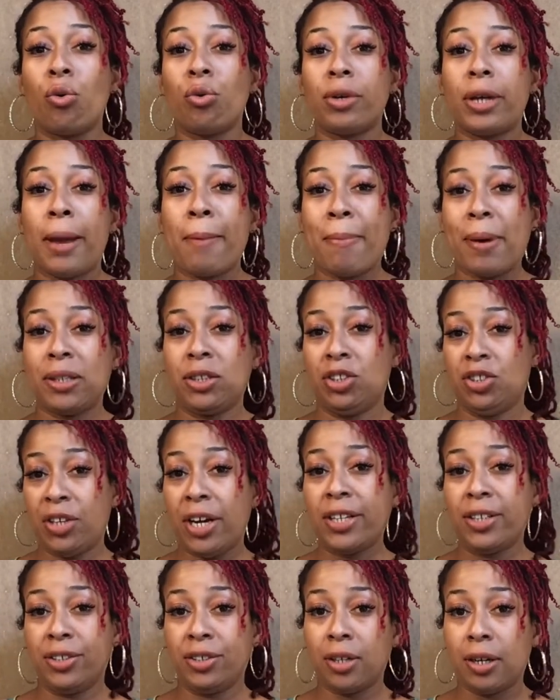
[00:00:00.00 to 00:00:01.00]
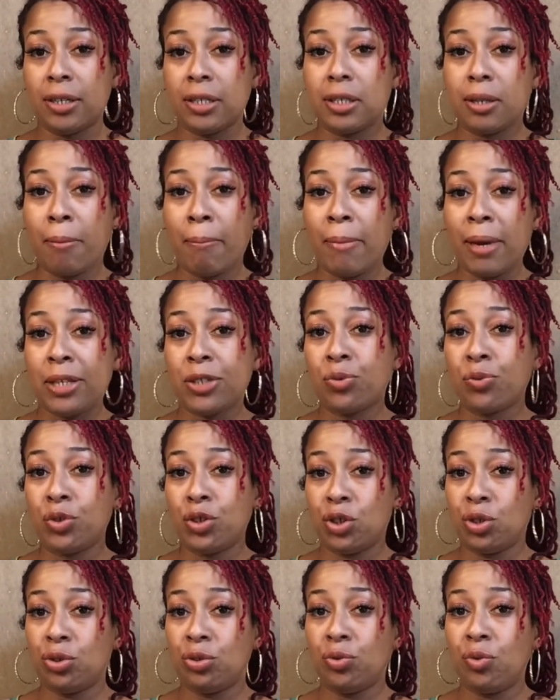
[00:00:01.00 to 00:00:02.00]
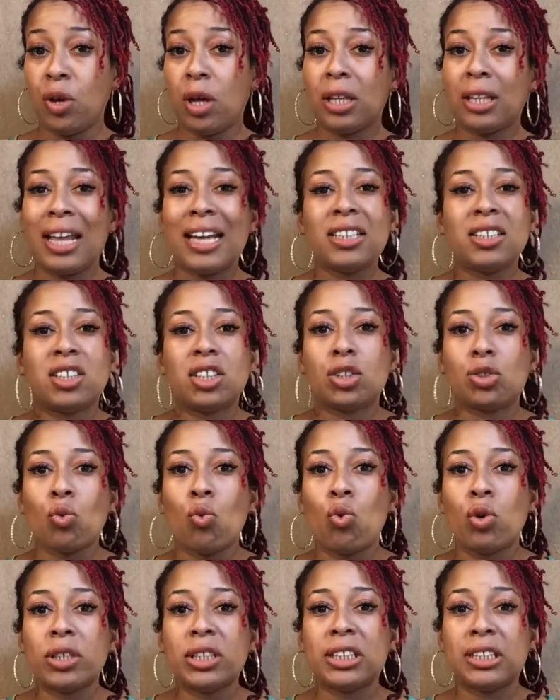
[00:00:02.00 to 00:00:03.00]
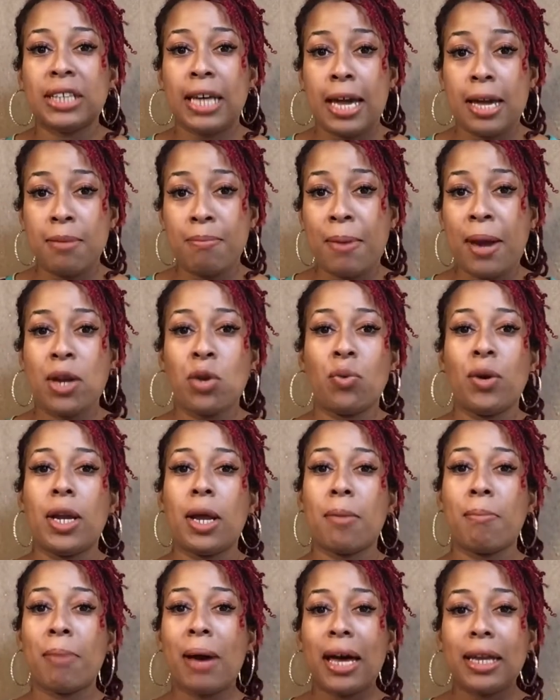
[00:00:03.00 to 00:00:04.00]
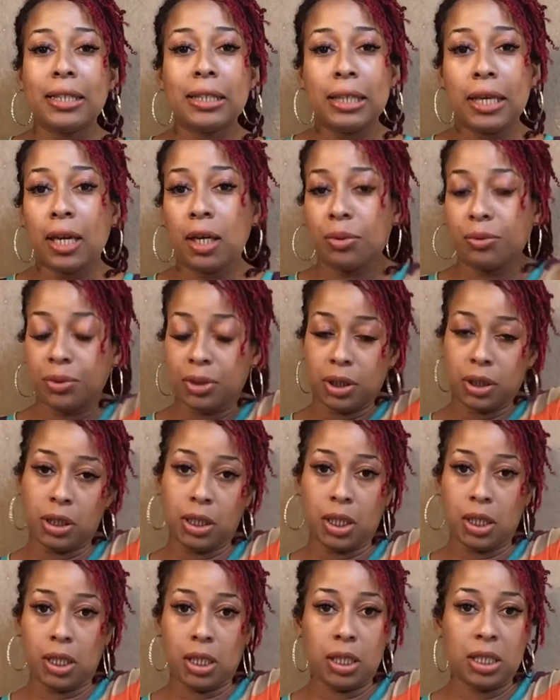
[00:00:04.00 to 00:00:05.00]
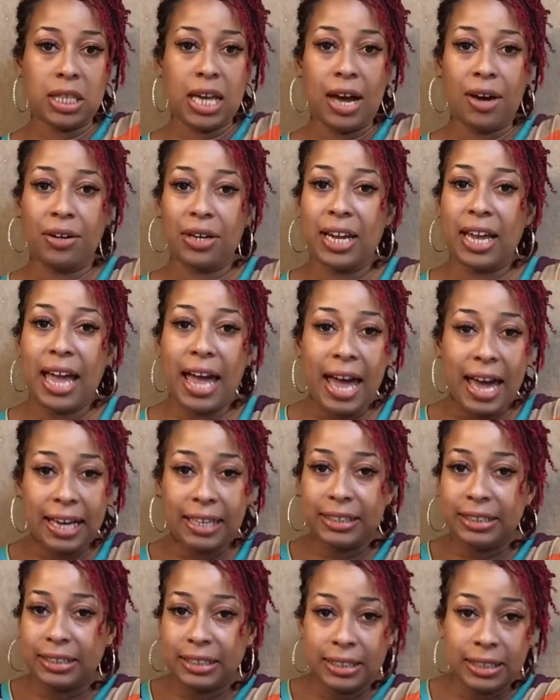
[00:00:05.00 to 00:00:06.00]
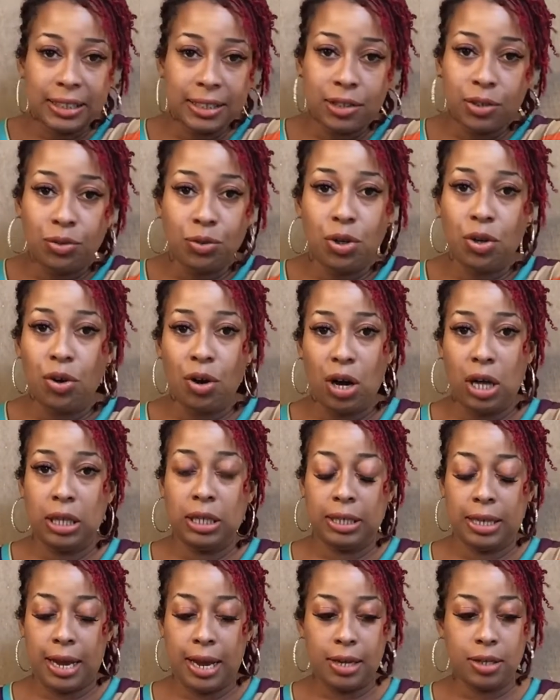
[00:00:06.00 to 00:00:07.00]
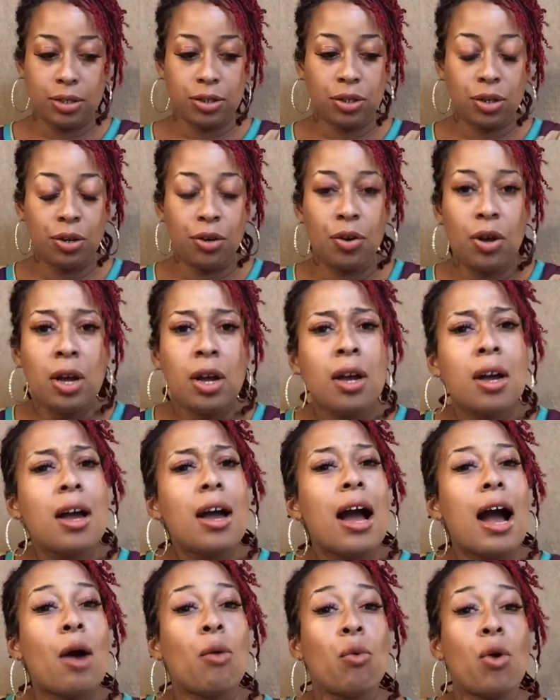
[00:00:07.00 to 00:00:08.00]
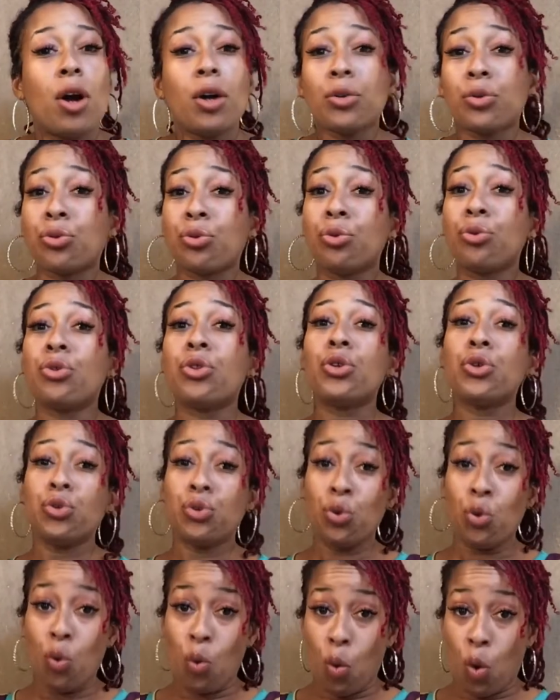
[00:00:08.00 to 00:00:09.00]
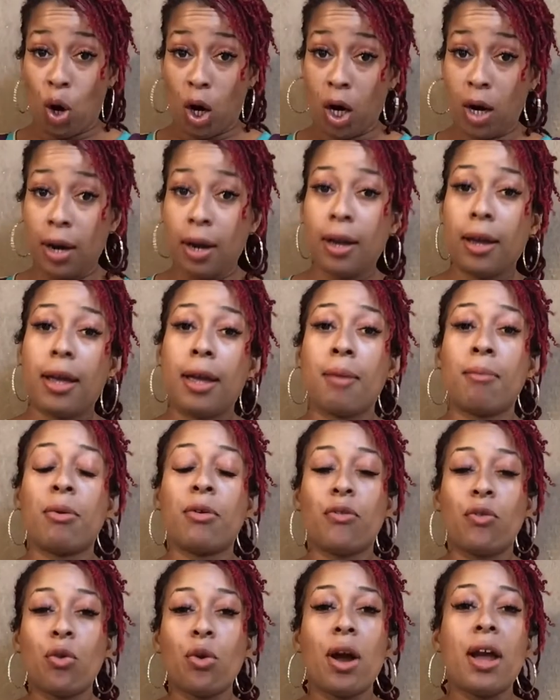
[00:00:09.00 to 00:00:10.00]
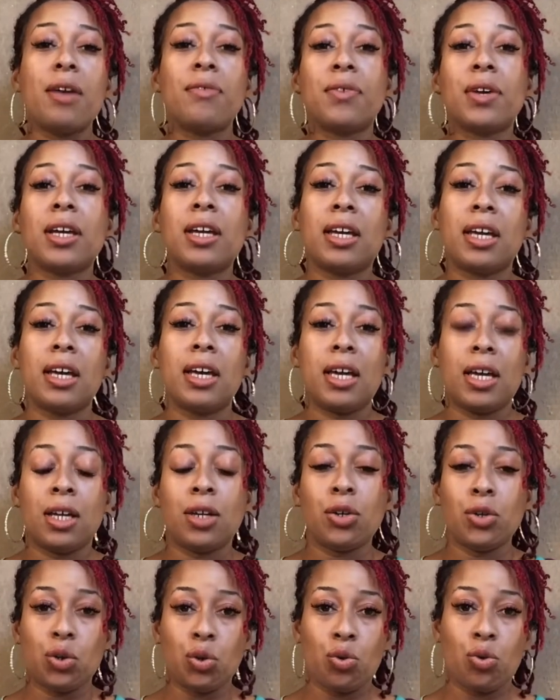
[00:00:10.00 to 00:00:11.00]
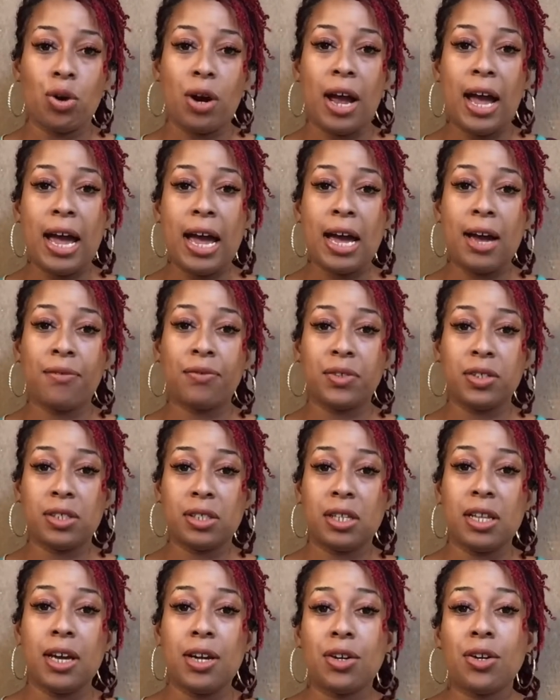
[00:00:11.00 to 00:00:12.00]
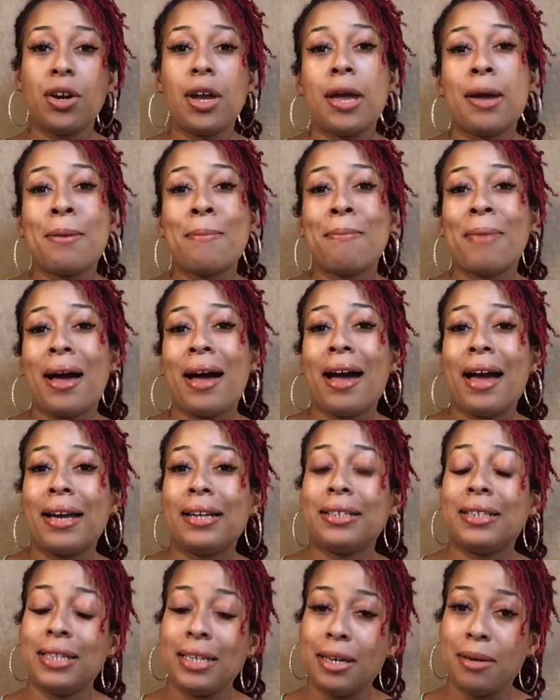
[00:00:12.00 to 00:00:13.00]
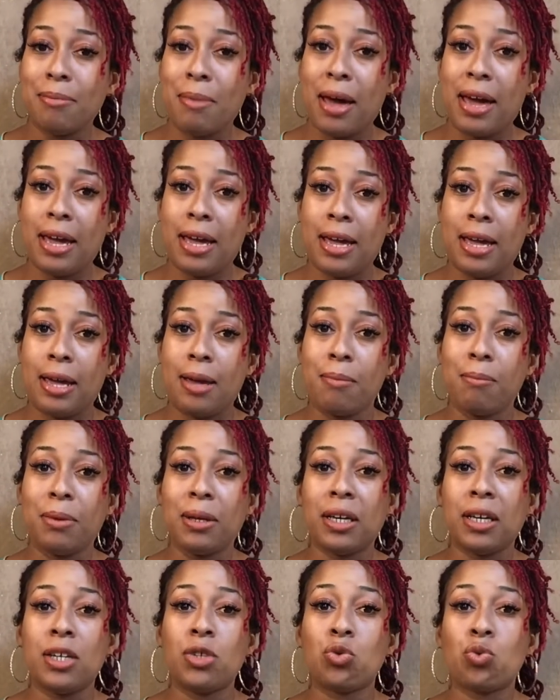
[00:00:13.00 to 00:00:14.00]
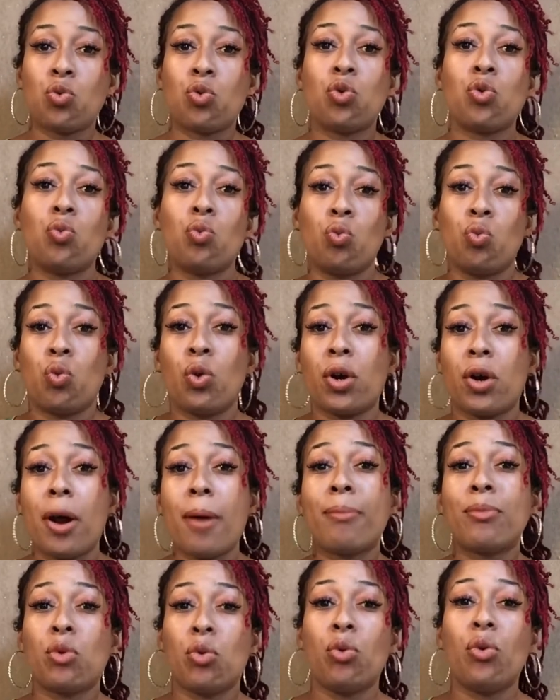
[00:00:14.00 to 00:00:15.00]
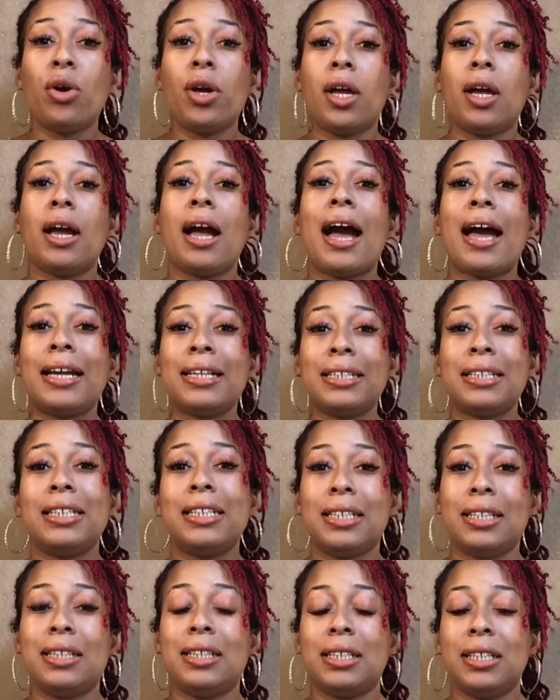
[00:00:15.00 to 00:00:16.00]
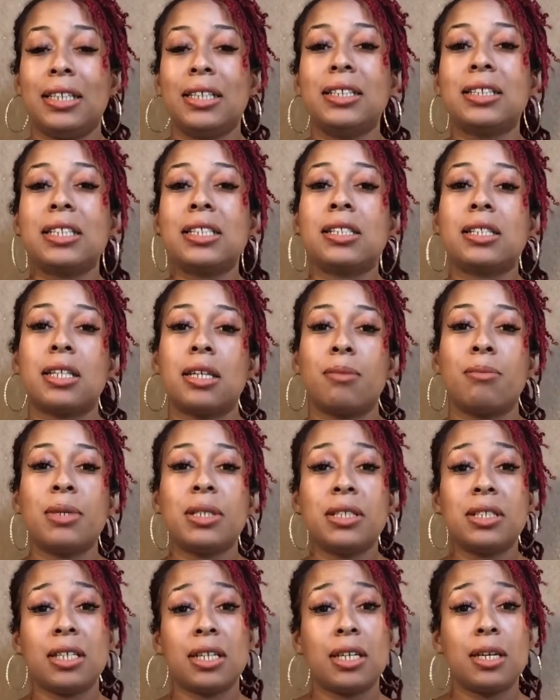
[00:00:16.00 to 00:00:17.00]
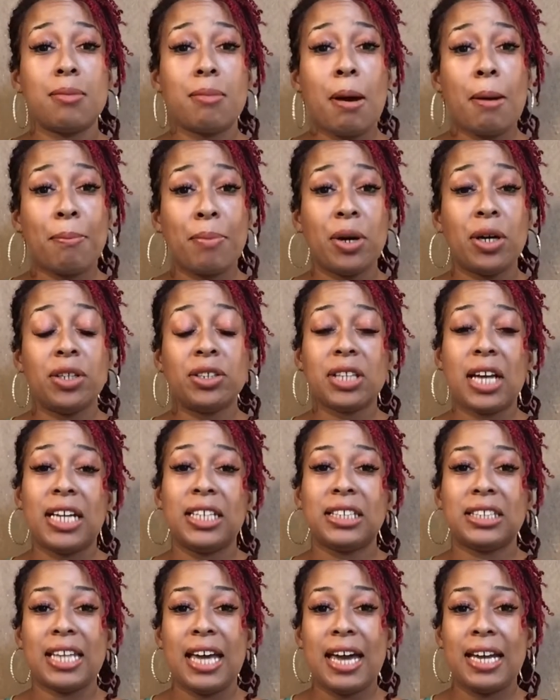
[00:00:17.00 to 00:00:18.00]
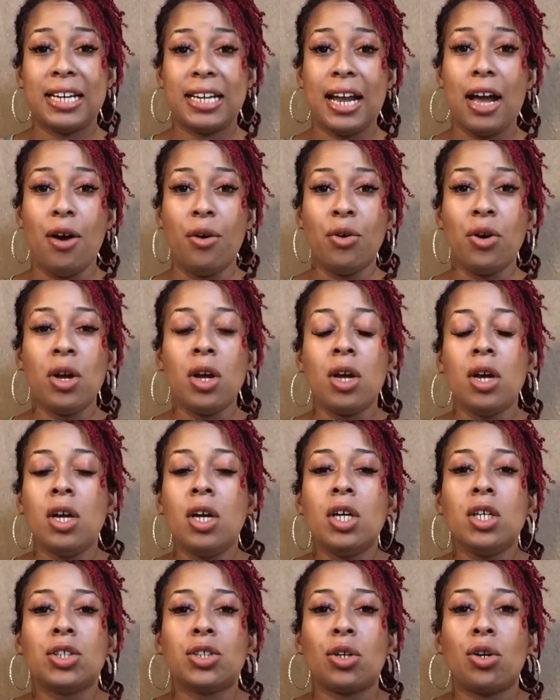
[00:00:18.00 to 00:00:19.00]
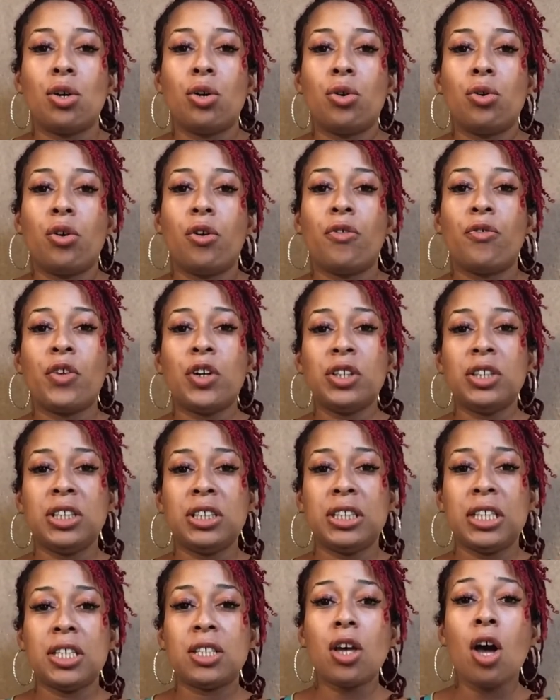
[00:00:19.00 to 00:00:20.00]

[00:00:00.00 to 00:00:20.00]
they about to try to start some mess with you, like just on site by the way their body language is, how they acting, all of that. So I walk through the door, and before I even get in the door, I have this letter and my ID in my hand because where I'm going, I need this. Instead of me digging in my purse, I just had it out. So first he says,